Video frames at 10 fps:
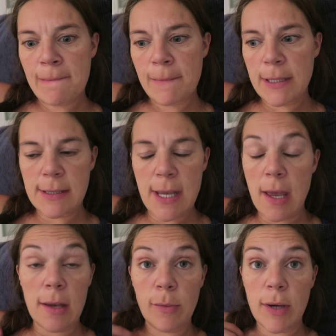Because
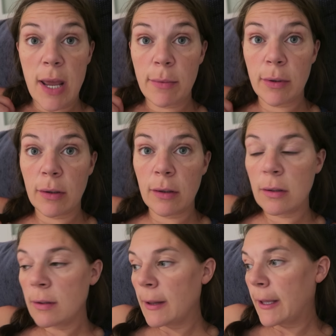yeah, when Emma
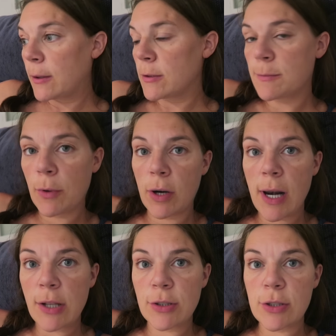like was
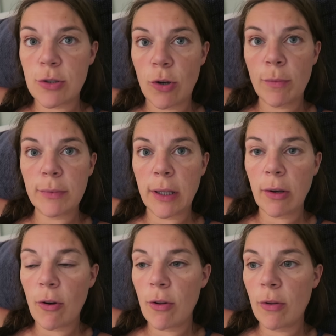born, I just stopped
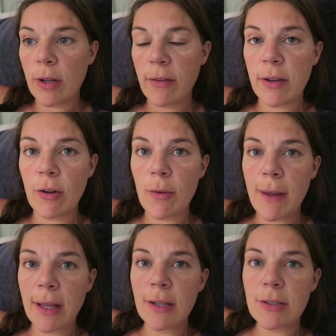like all giving all
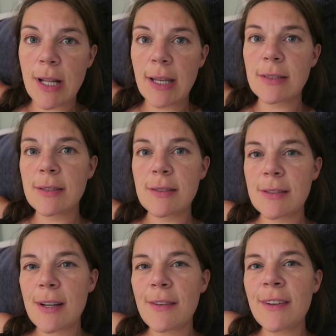my English classes and
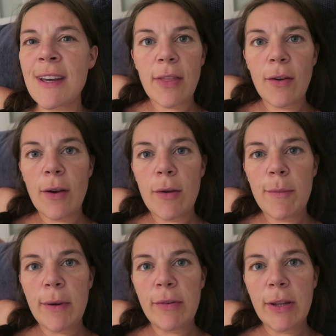stuff. I thought it
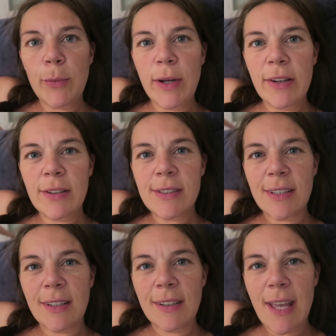would be really weird
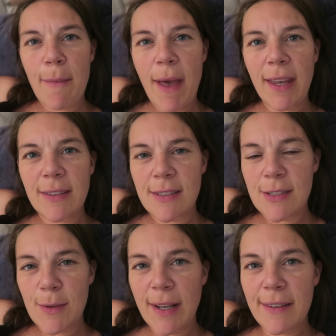to get back into
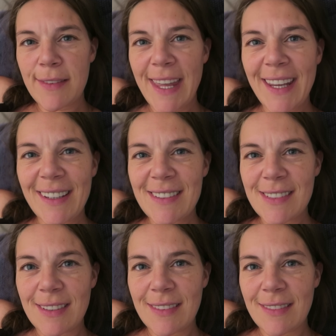the swing of
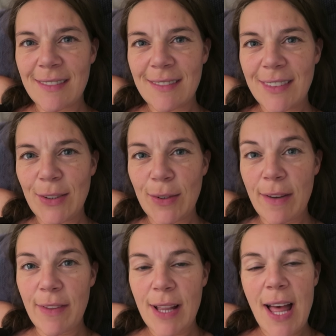things and, you know,
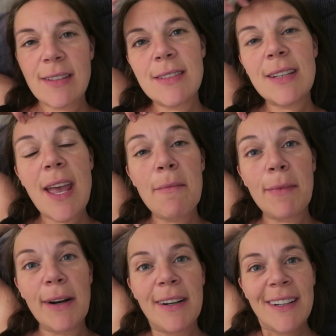give the classes again,
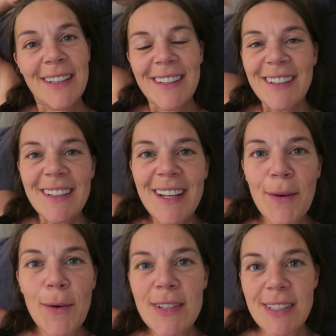but
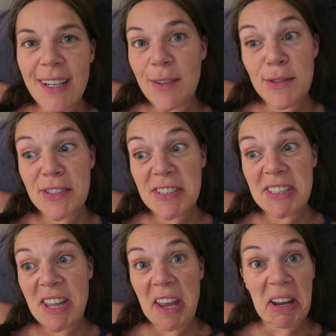it wasn't. It was
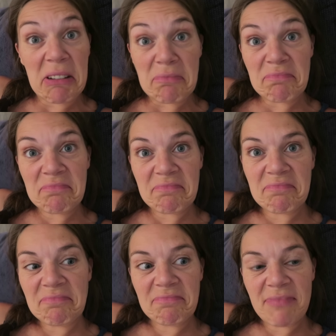just
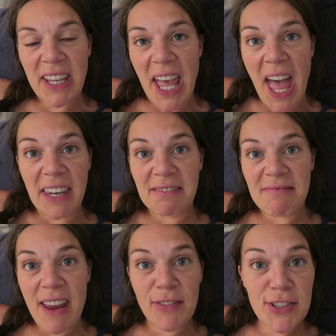like I
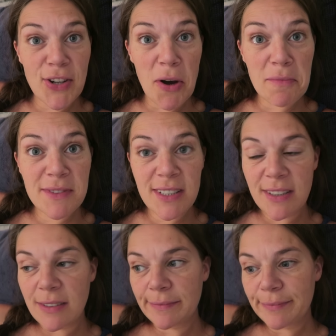hadn't ever stopped,
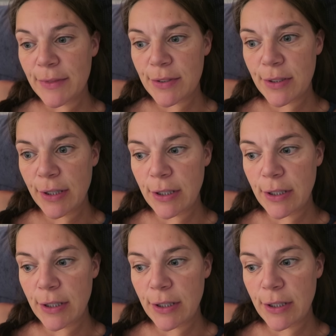you know? It was really